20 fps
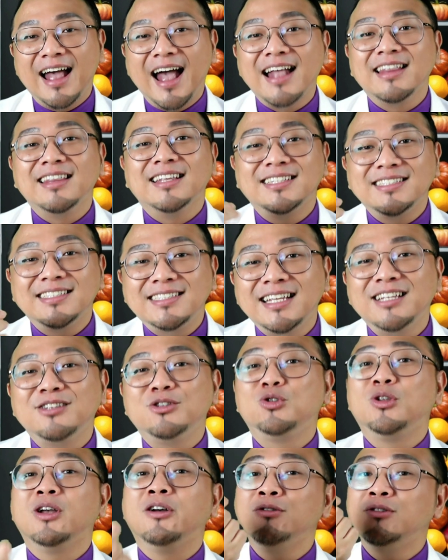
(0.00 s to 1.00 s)
And the seed
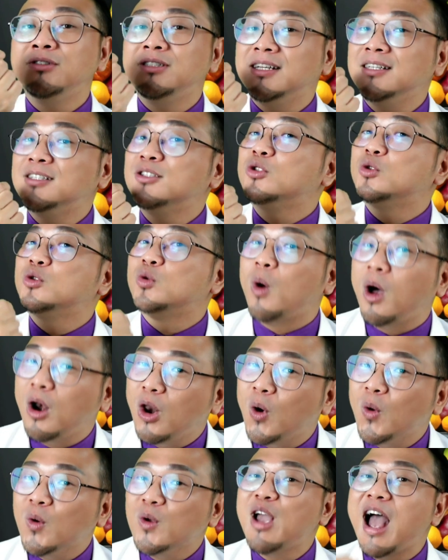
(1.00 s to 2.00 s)
don't just
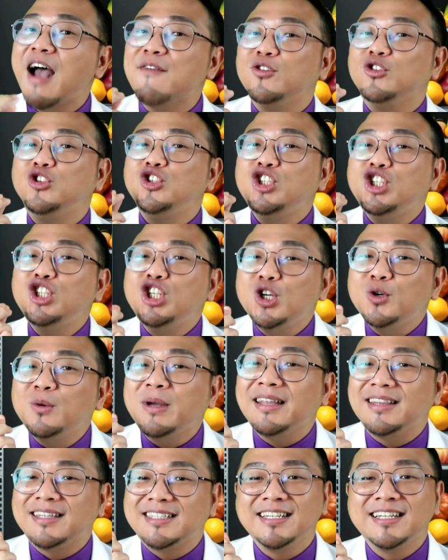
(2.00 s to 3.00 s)
swallow, you have to chew
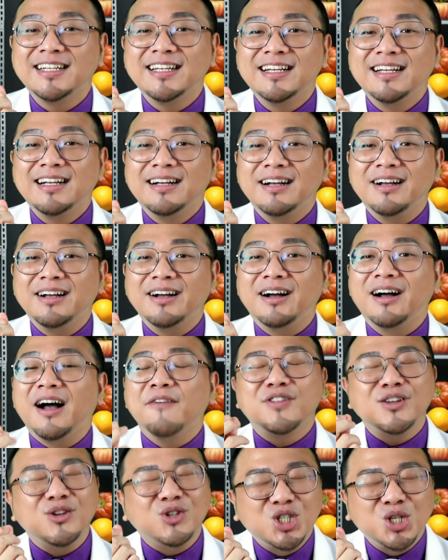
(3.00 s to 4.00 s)
it.
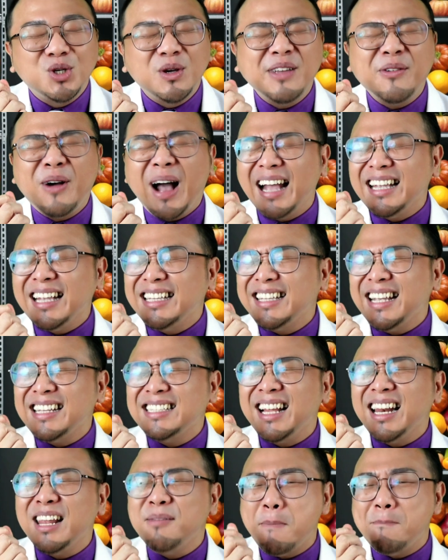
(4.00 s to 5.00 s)
After you chew it, it tastes a
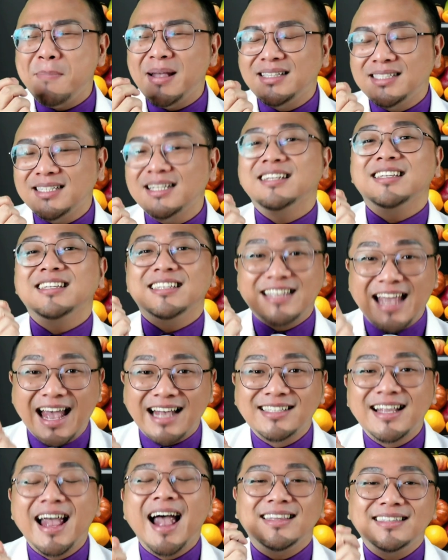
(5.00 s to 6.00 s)
little bit bitter.
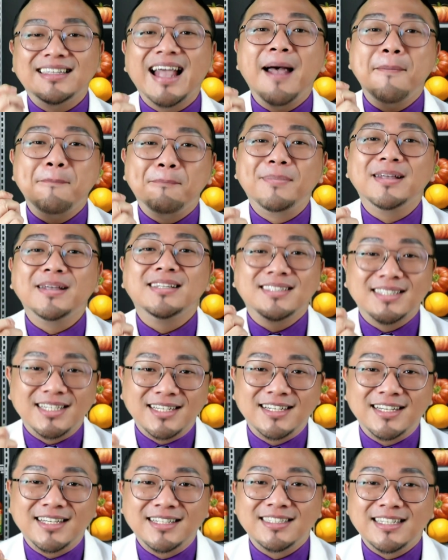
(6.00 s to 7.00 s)
Yes, that
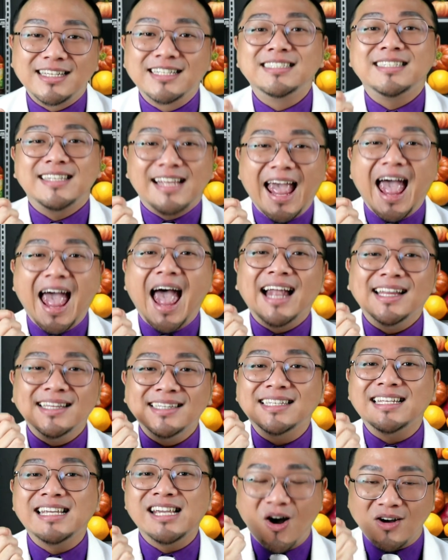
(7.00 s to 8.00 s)
bitterness is the
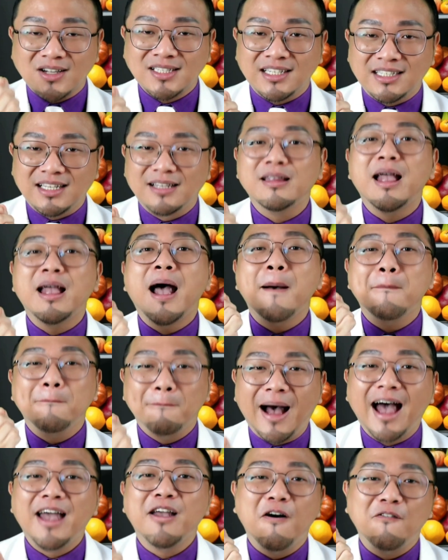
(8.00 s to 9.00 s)
antioxidant
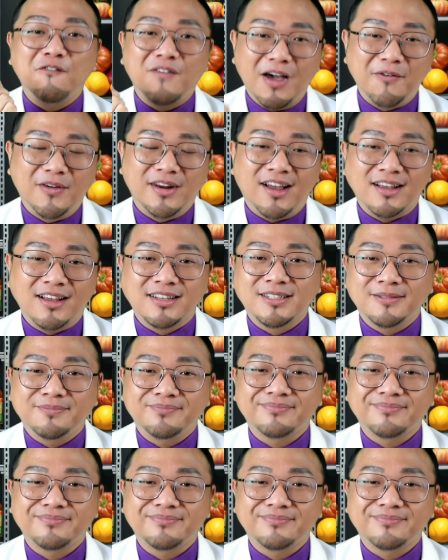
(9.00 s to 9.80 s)
bioflavonoids.